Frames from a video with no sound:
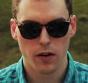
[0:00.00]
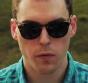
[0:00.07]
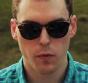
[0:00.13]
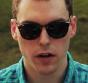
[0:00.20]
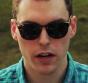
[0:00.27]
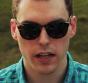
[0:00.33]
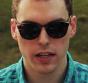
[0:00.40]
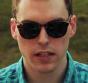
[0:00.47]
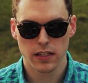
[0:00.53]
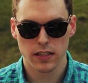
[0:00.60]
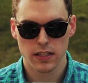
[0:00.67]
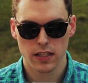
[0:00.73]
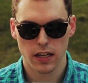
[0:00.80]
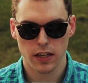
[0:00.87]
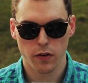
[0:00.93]
what
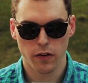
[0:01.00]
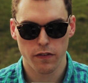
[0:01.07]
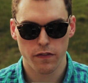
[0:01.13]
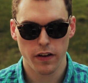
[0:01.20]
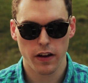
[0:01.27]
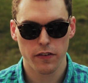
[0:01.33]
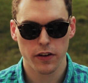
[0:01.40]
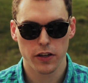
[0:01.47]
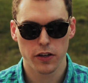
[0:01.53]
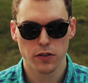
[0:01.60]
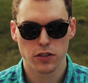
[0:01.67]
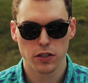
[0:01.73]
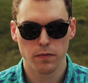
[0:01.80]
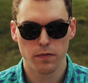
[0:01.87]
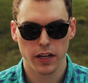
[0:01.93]
is your favorite YouTube